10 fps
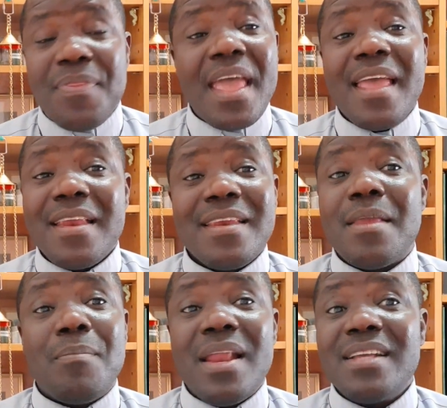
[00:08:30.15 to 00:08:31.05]
then
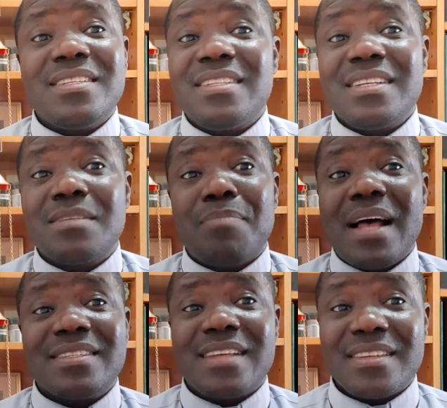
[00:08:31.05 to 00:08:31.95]
the blessings
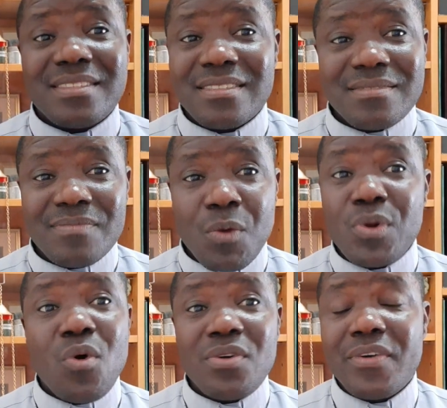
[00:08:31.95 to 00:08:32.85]
pass us. We
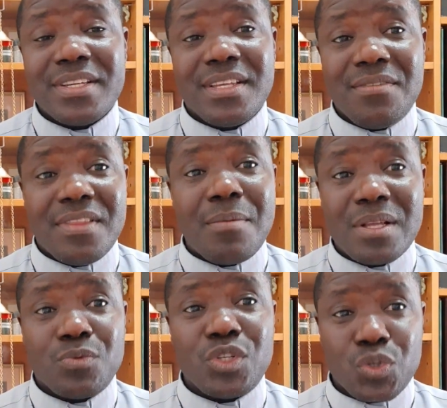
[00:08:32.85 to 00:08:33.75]
don't receive them
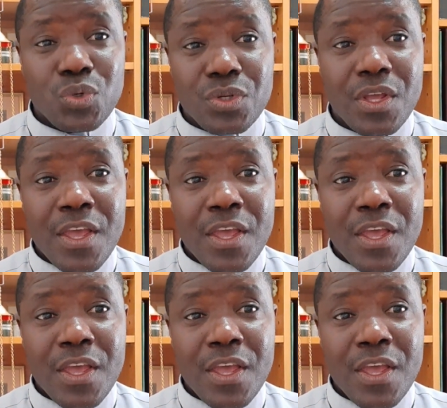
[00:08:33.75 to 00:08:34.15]
as we should.